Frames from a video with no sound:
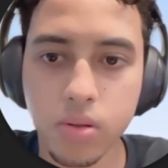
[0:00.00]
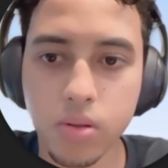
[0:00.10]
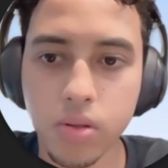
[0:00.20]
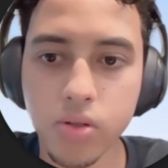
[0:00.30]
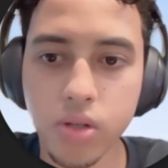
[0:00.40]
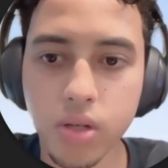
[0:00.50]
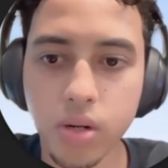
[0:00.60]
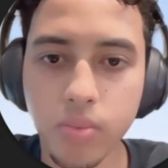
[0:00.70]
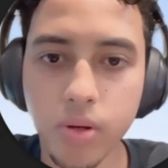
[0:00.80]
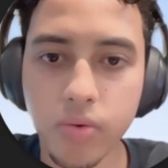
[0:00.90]
So let's look at
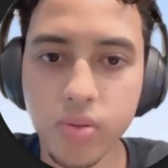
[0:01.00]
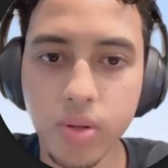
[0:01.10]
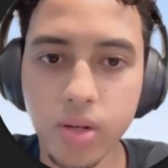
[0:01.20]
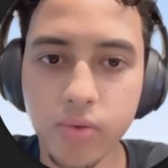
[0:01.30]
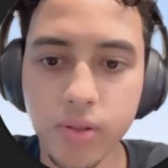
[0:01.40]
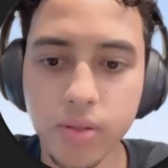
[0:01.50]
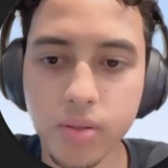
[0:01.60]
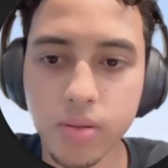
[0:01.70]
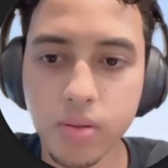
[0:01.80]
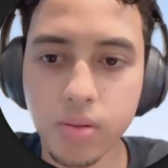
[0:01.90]
our previous benefits.
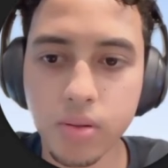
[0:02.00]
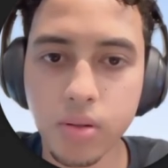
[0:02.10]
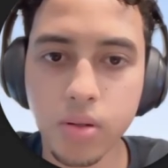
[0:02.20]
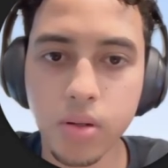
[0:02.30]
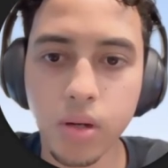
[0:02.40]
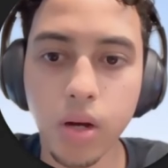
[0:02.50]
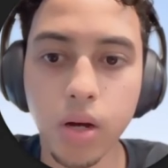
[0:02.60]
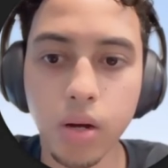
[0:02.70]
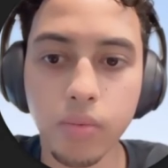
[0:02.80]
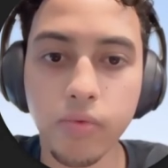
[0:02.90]

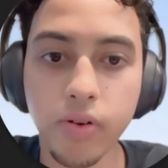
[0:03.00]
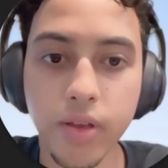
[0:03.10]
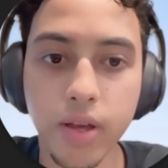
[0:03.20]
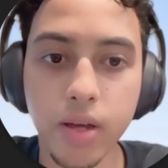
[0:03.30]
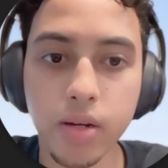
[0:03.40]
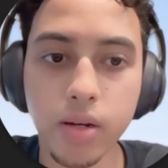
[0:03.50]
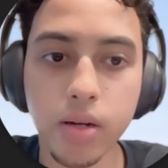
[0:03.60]
For that